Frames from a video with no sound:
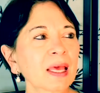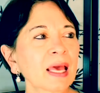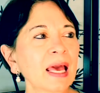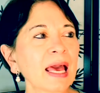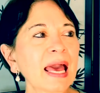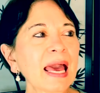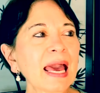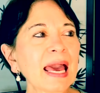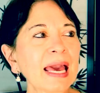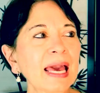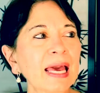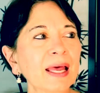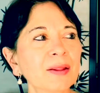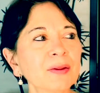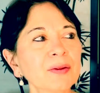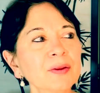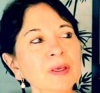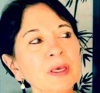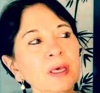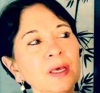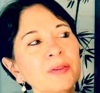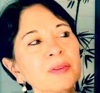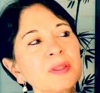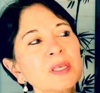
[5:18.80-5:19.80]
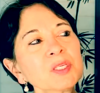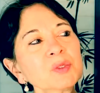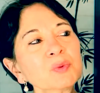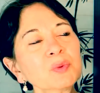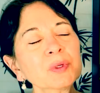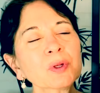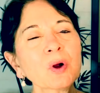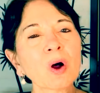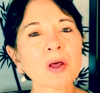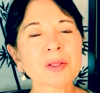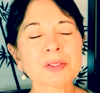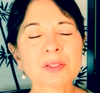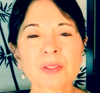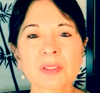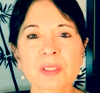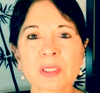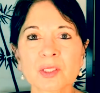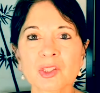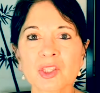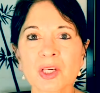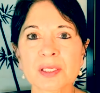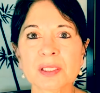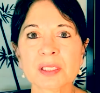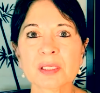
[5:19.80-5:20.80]
And this would also
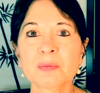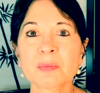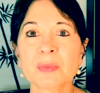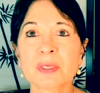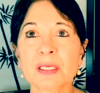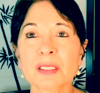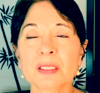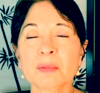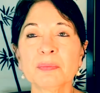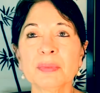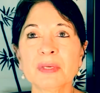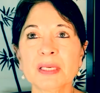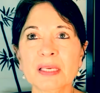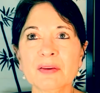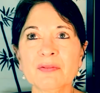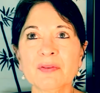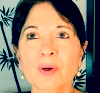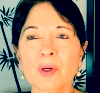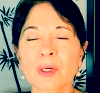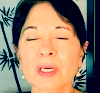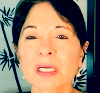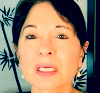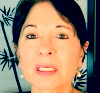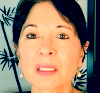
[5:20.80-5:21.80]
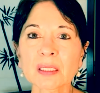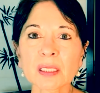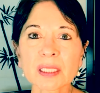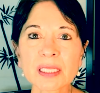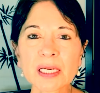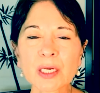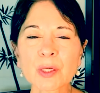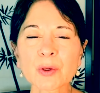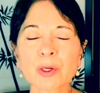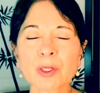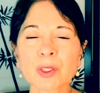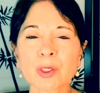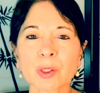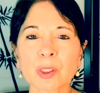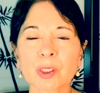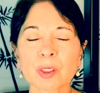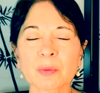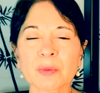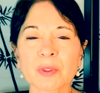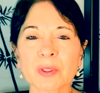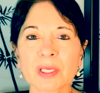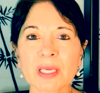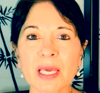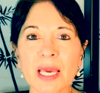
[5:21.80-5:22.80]
suggest to me to be very clear in your
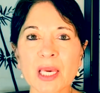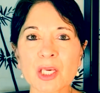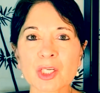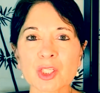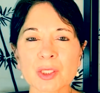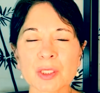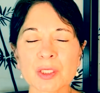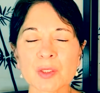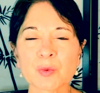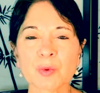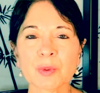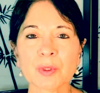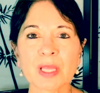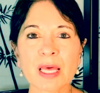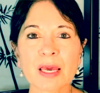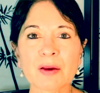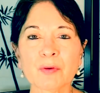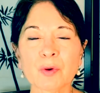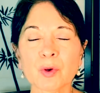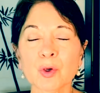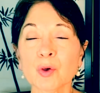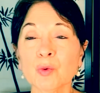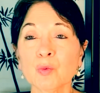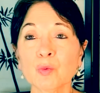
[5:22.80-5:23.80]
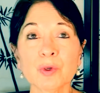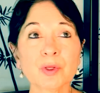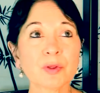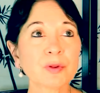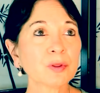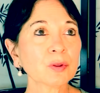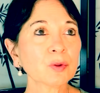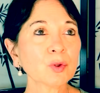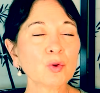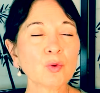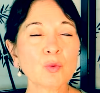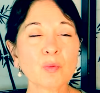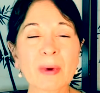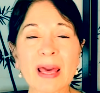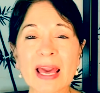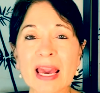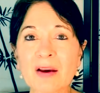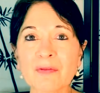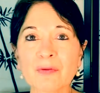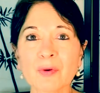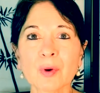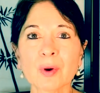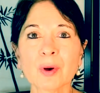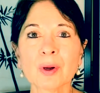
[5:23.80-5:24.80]
communications with, ever, with
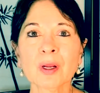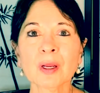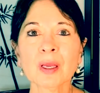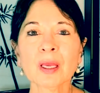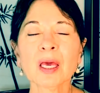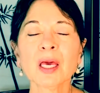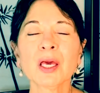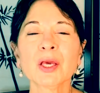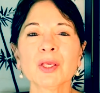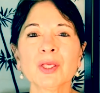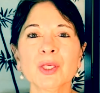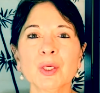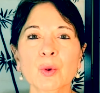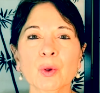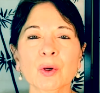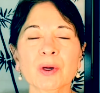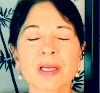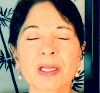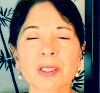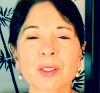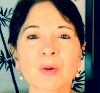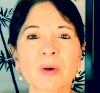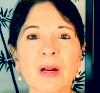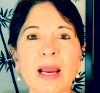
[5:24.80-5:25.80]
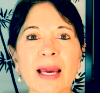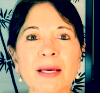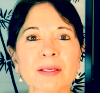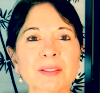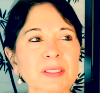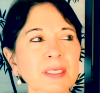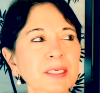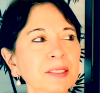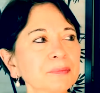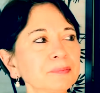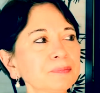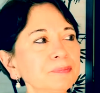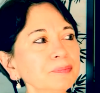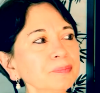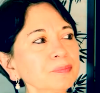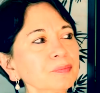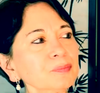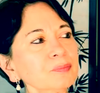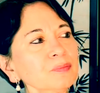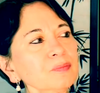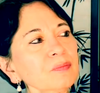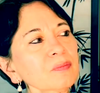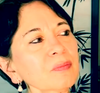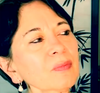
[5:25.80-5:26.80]
whomever you are interacting.
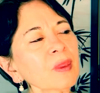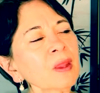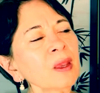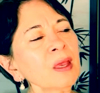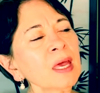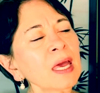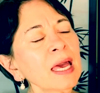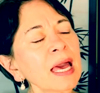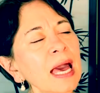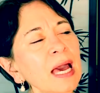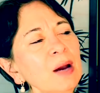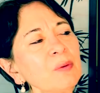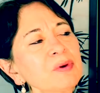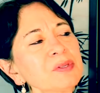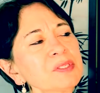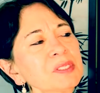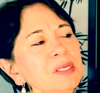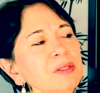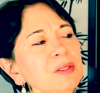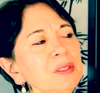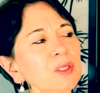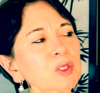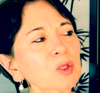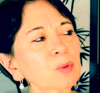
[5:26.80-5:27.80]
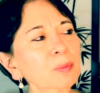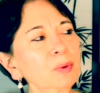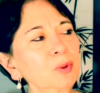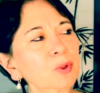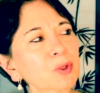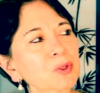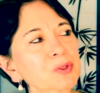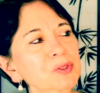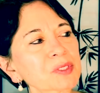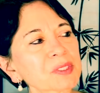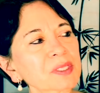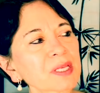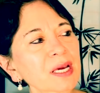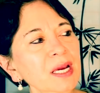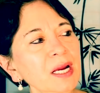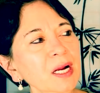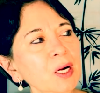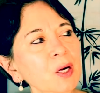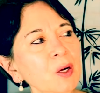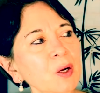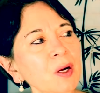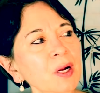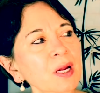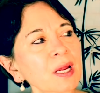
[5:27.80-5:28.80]
And we see the little birds
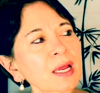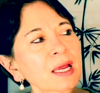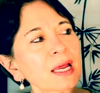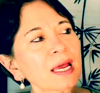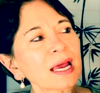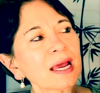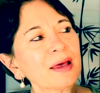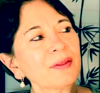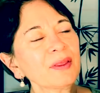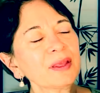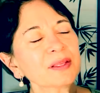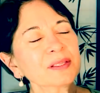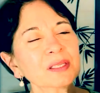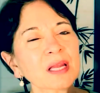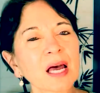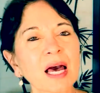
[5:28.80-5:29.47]
there. That's